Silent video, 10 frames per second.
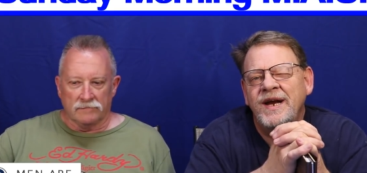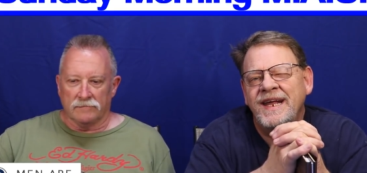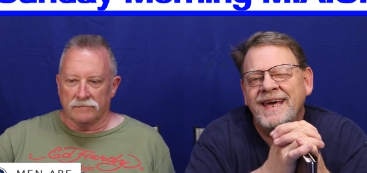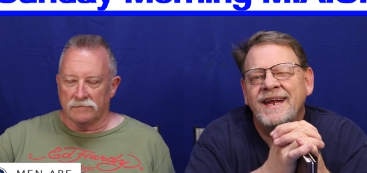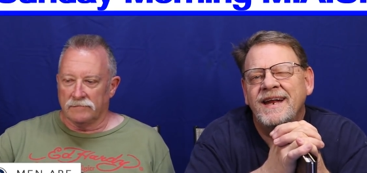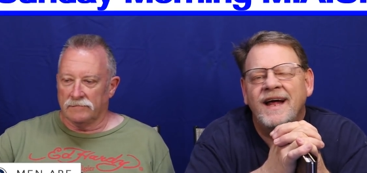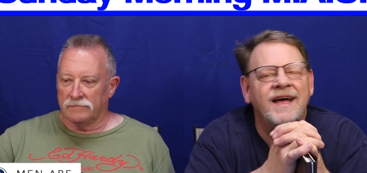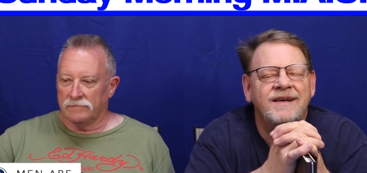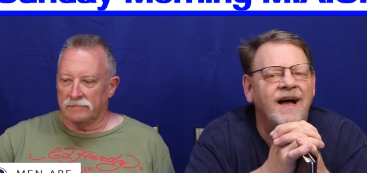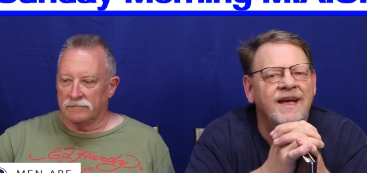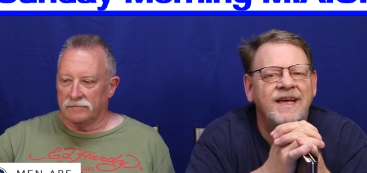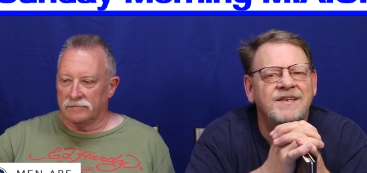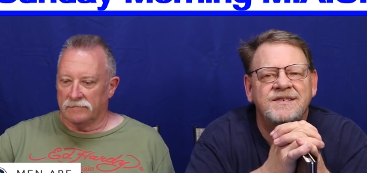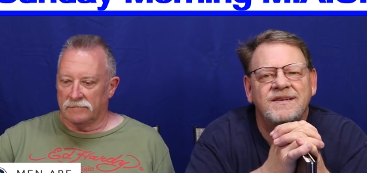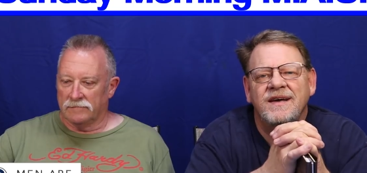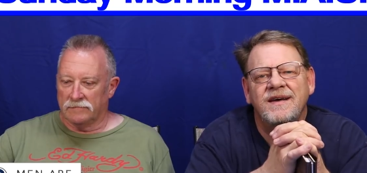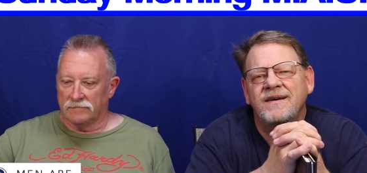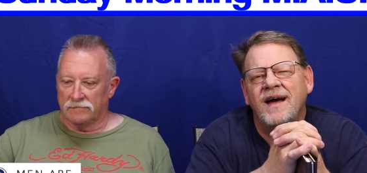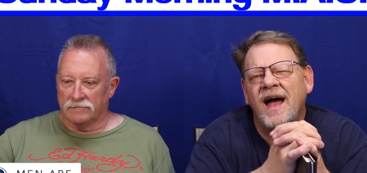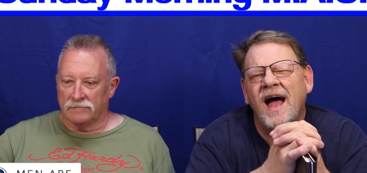Speaker 1: reading it, and I guess
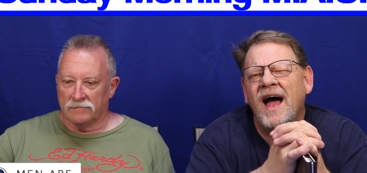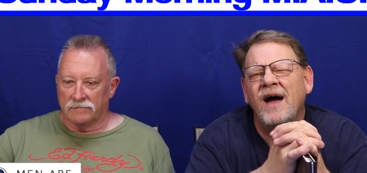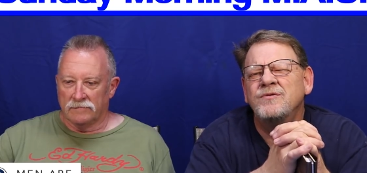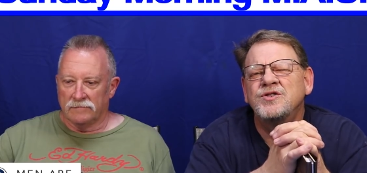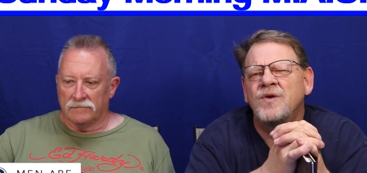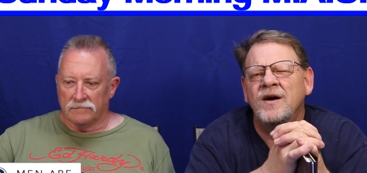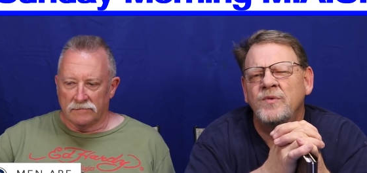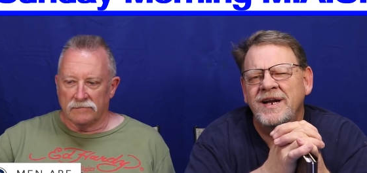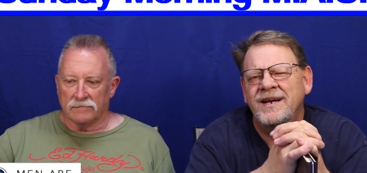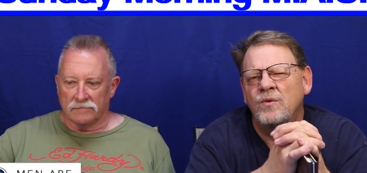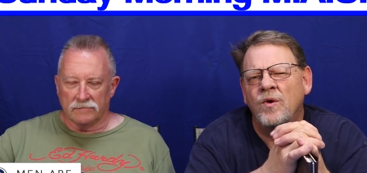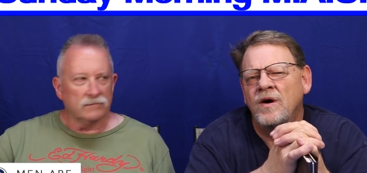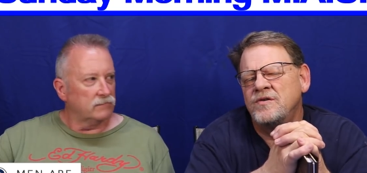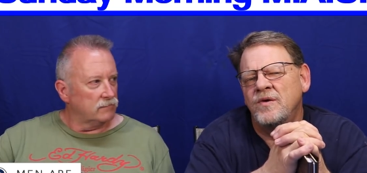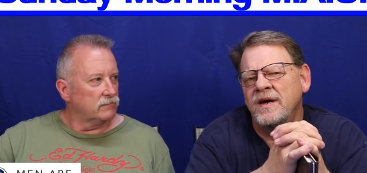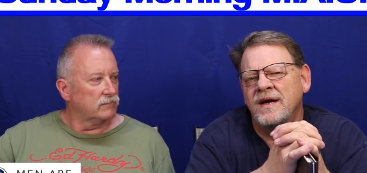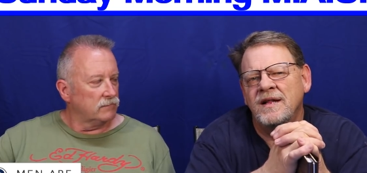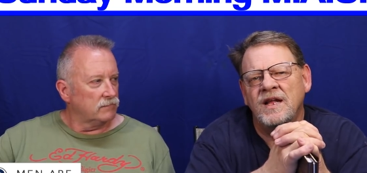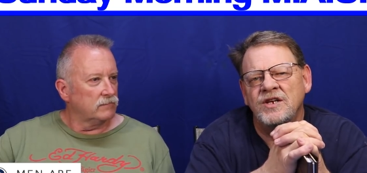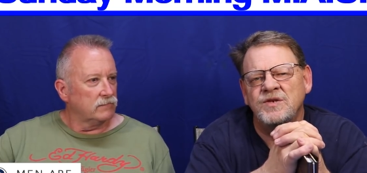I was trying to read it at work during
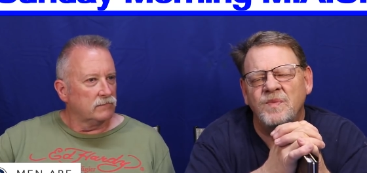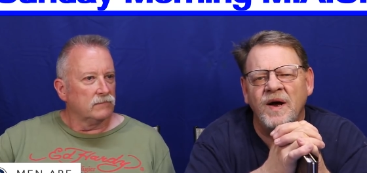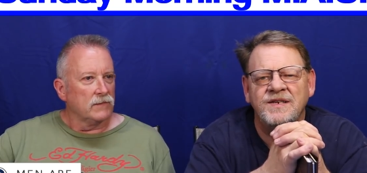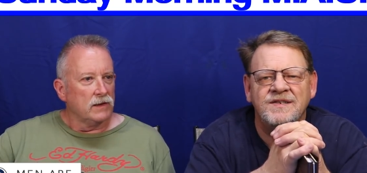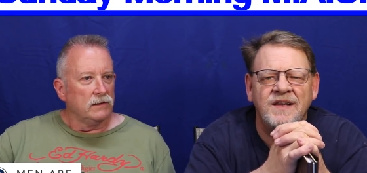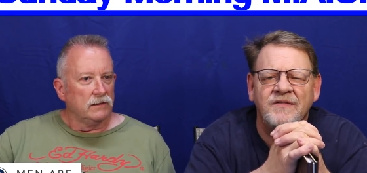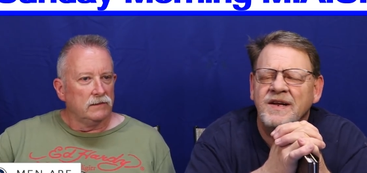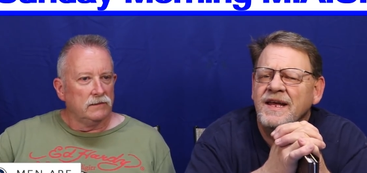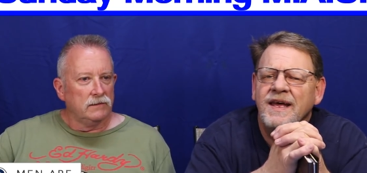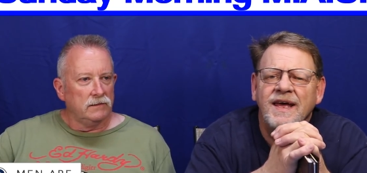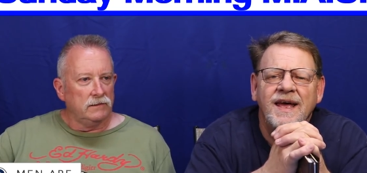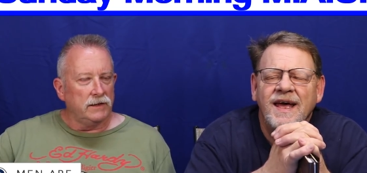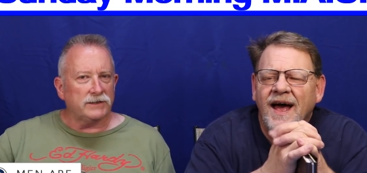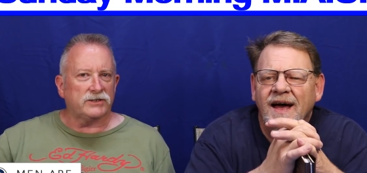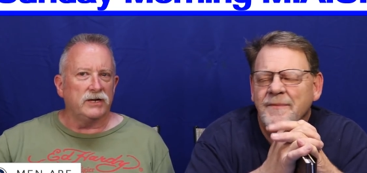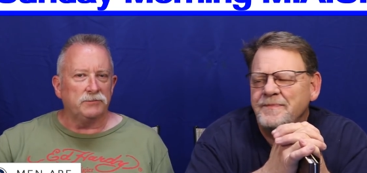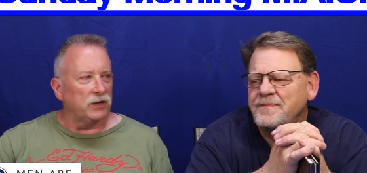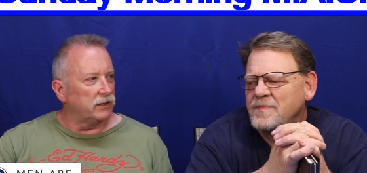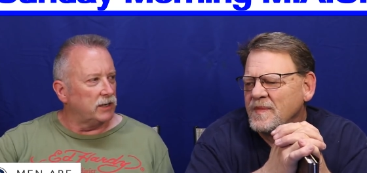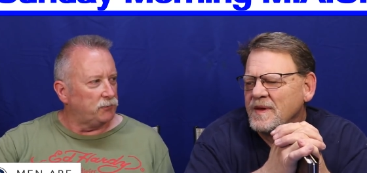lunch and breaks and stuff. And you get stumped
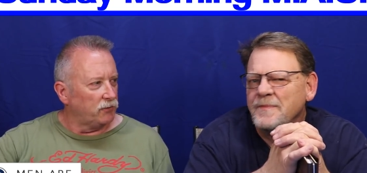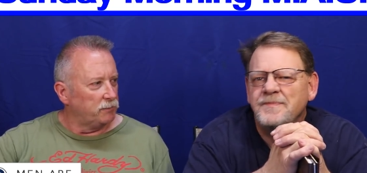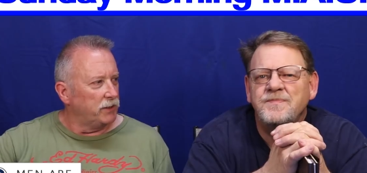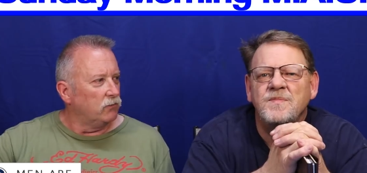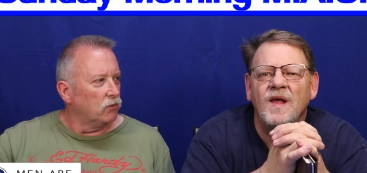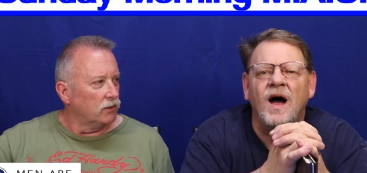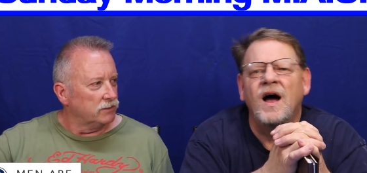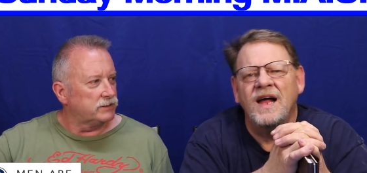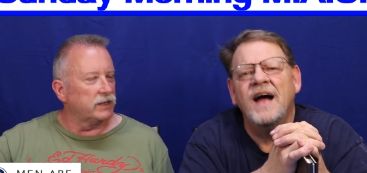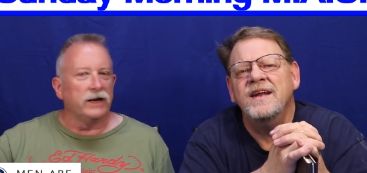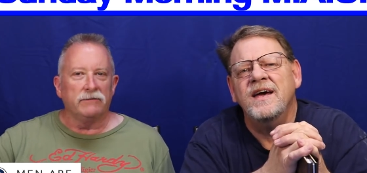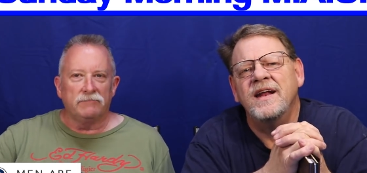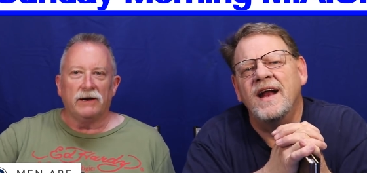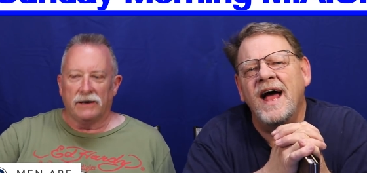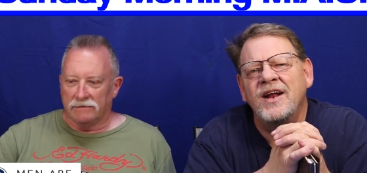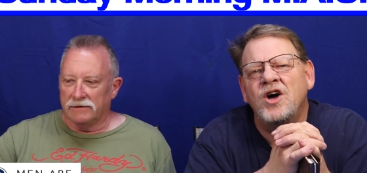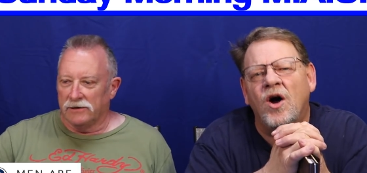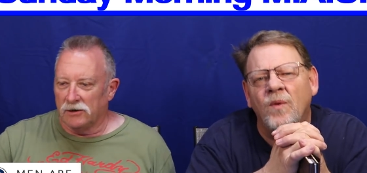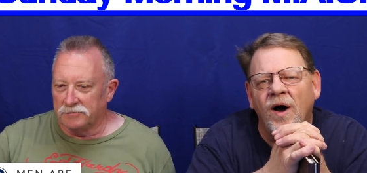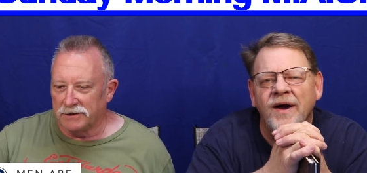
Speaker 2: on a couple of the big words.
Speaker 1: I did, and I had to
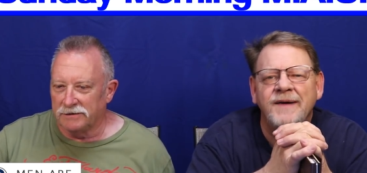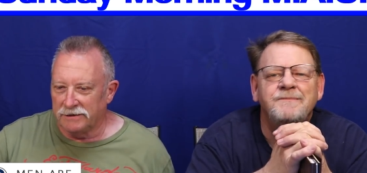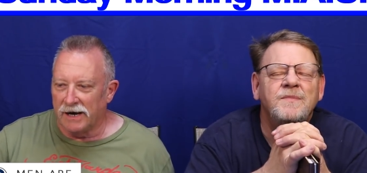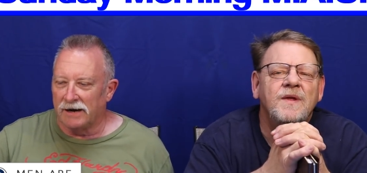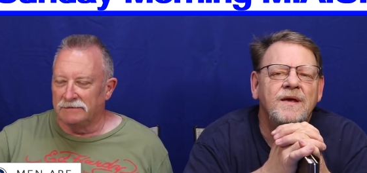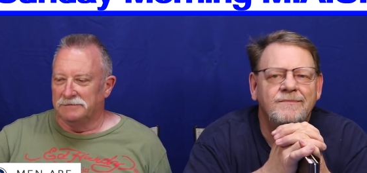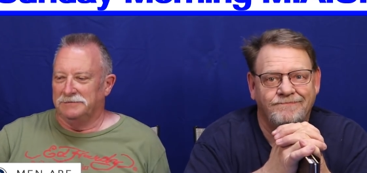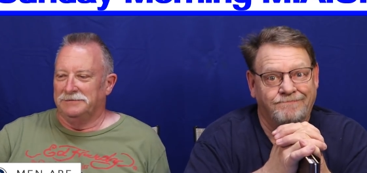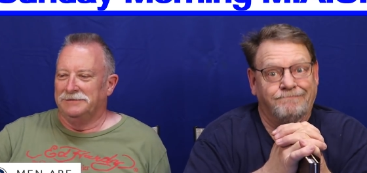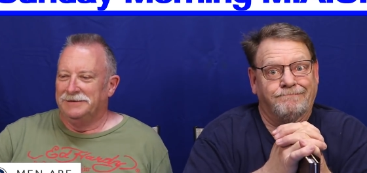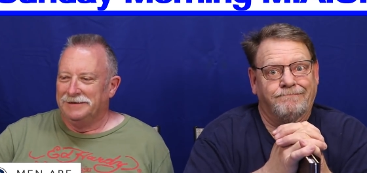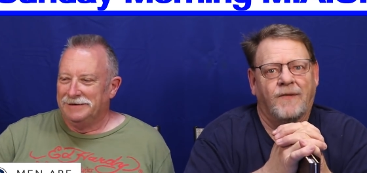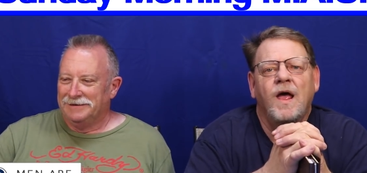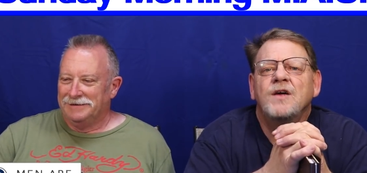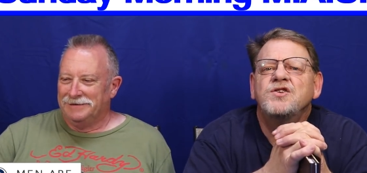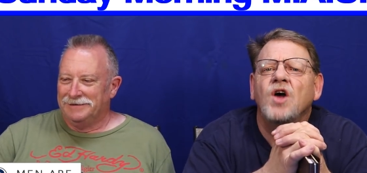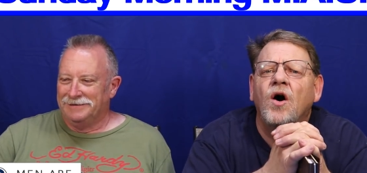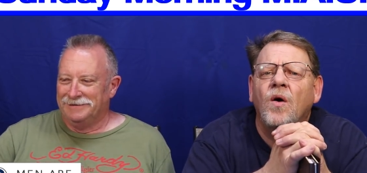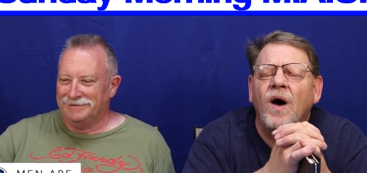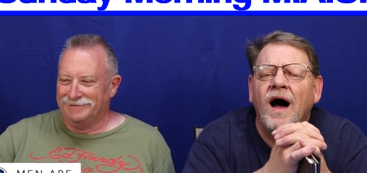call Ronnie. Yeah.
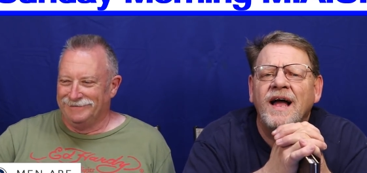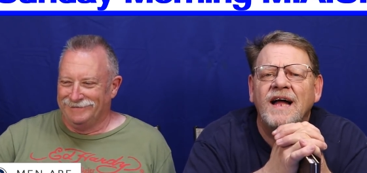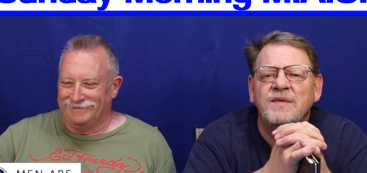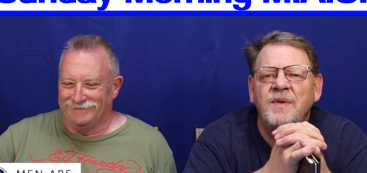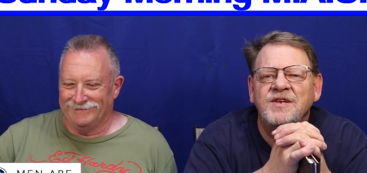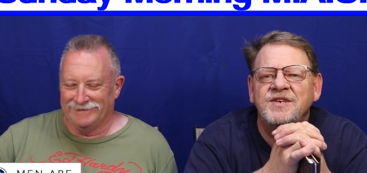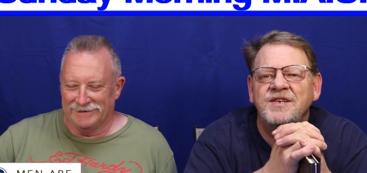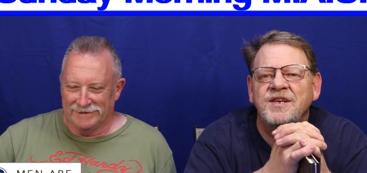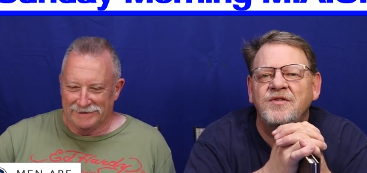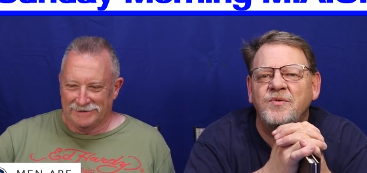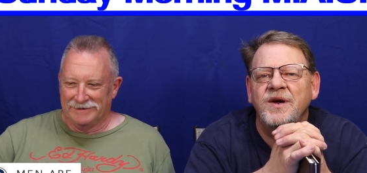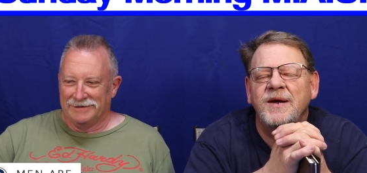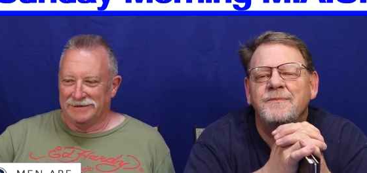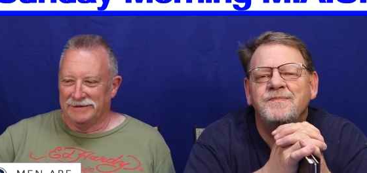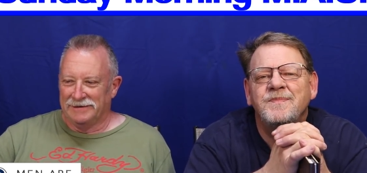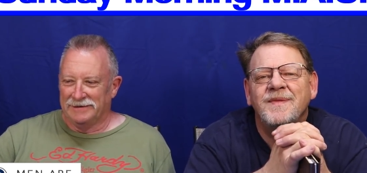So I got to page 63,